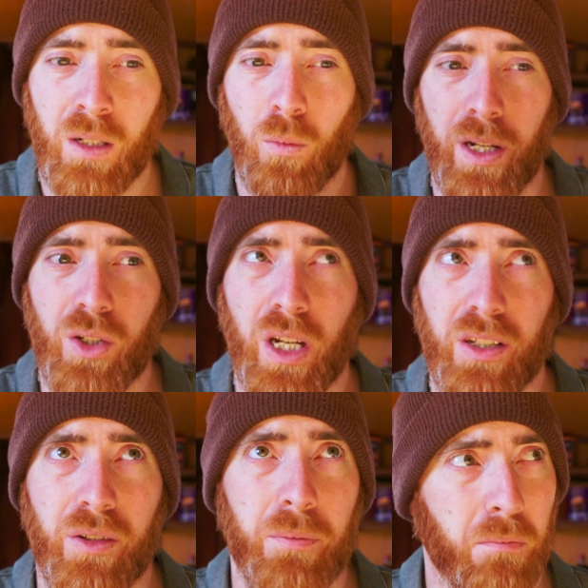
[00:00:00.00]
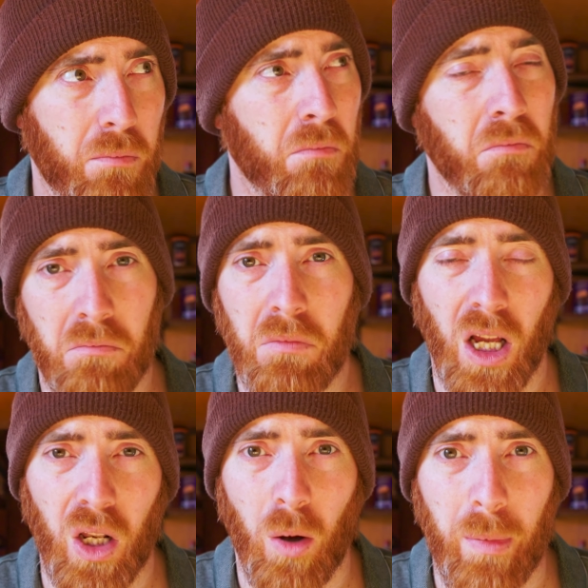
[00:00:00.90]
which is
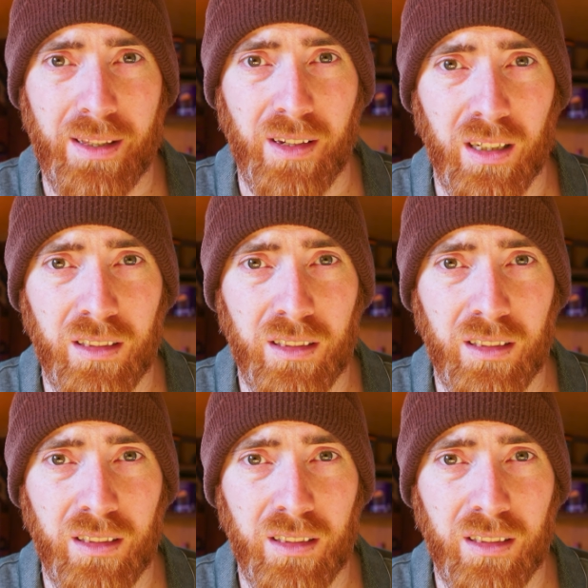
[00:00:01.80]
a lot better.